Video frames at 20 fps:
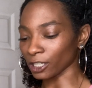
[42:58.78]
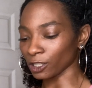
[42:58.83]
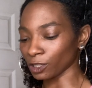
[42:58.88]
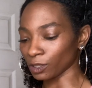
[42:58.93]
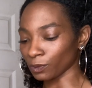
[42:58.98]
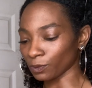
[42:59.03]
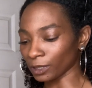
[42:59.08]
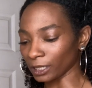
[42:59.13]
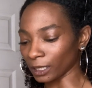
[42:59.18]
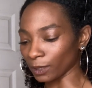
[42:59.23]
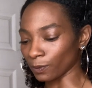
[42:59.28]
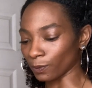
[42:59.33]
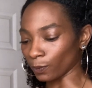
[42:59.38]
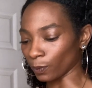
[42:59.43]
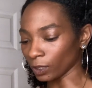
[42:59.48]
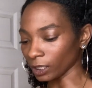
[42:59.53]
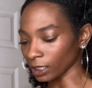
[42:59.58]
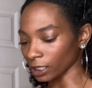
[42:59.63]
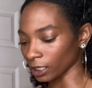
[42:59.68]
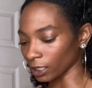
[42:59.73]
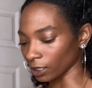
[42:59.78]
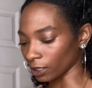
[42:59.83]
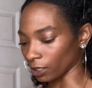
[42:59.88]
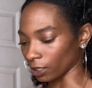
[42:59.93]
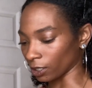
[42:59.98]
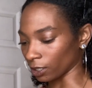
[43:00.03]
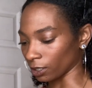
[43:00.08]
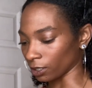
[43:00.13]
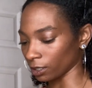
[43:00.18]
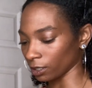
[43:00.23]
as you really want to
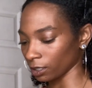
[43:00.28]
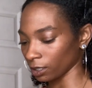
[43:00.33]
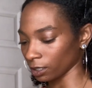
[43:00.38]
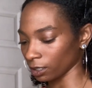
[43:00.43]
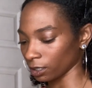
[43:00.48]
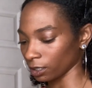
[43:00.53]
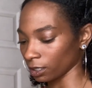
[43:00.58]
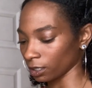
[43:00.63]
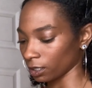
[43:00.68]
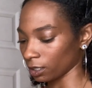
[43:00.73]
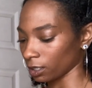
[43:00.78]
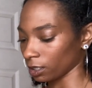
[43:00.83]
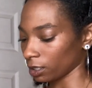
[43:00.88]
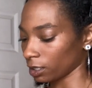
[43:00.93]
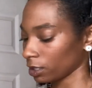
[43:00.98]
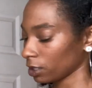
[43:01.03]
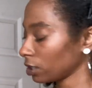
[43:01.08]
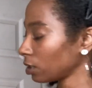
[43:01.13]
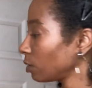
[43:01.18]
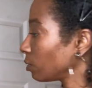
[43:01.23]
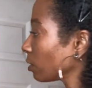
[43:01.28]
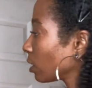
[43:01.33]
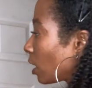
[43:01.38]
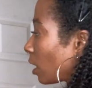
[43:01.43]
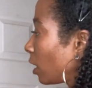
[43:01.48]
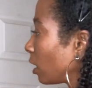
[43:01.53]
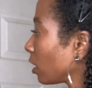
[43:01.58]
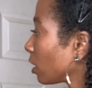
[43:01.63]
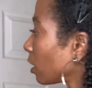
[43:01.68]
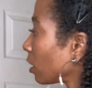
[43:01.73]
learn, you
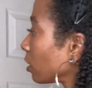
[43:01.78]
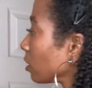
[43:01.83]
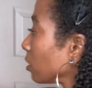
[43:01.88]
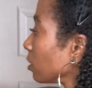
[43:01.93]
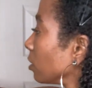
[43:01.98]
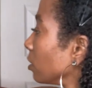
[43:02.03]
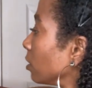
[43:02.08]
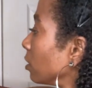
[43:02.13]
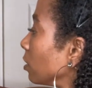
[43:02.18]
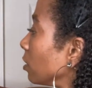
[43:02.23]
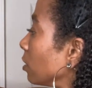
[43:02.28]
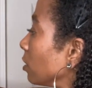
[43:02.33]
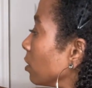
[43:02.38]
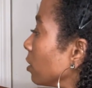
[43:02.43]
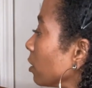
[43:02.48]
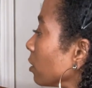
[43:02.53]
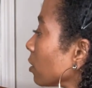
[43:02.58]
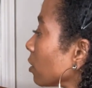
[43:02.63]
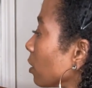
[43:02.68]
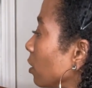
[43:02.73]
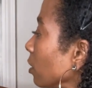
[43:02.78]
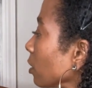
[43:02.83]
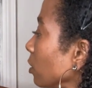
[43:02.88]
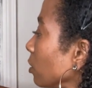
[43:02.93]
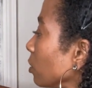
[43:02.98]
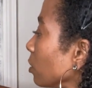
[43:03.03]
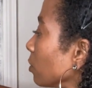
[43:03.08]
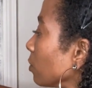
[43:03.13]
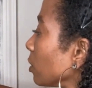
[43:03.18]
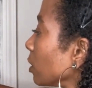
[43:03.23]
can. As long
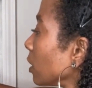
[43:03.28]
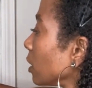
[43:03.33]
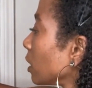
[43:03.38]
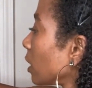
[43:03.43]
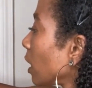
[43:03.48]
as you really